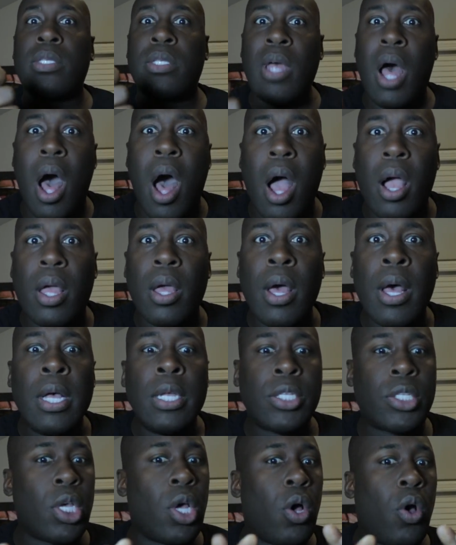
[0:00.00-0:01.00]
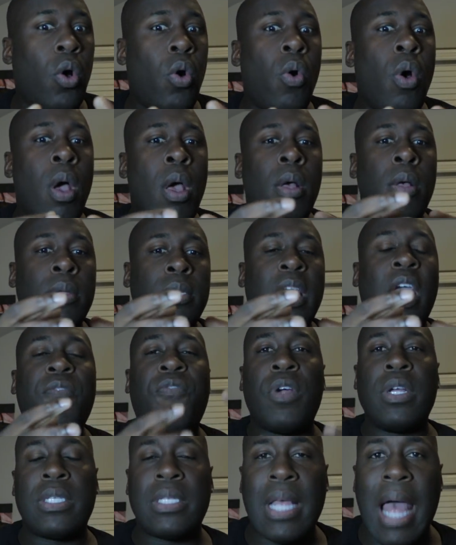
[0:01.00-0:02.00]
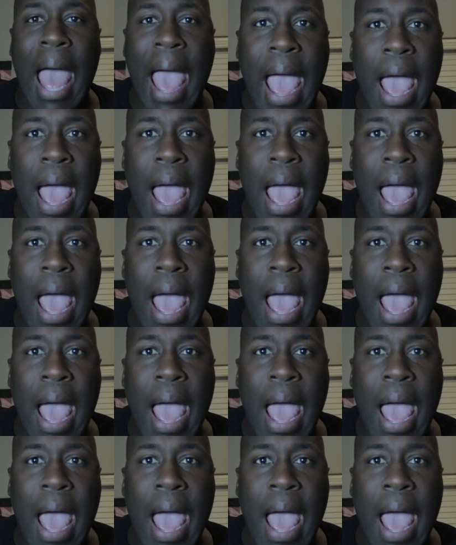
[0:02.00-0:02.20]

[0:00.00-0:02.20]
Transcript: stock. So say for instance, I